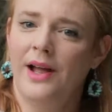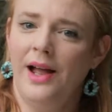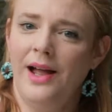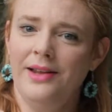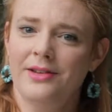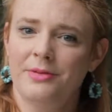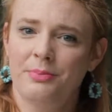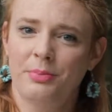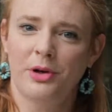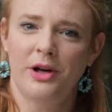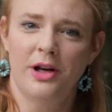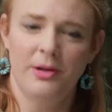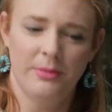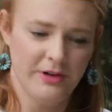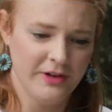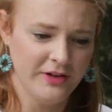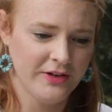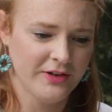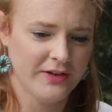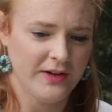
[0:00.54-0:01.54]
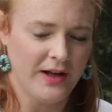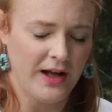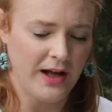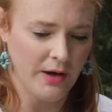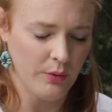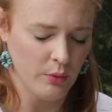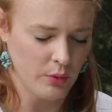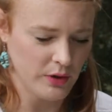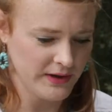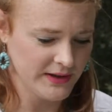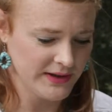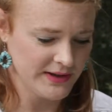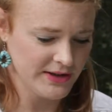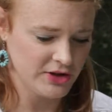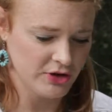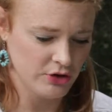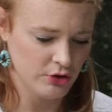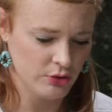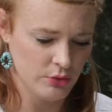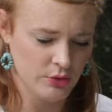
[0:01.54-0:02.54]
As promised, I wanted
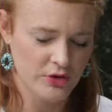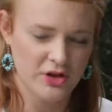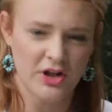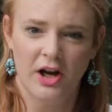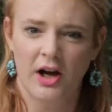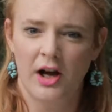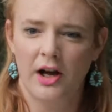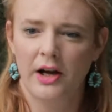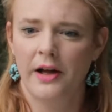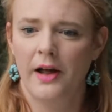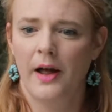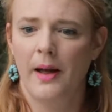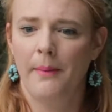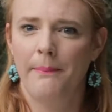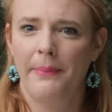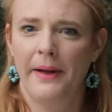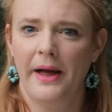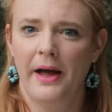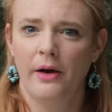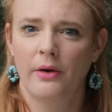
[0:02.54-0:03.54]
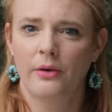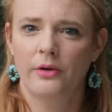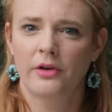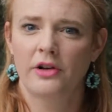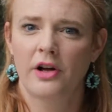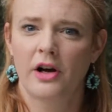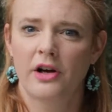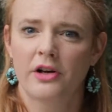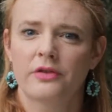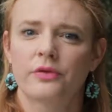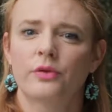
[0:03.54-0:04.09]
to talk about large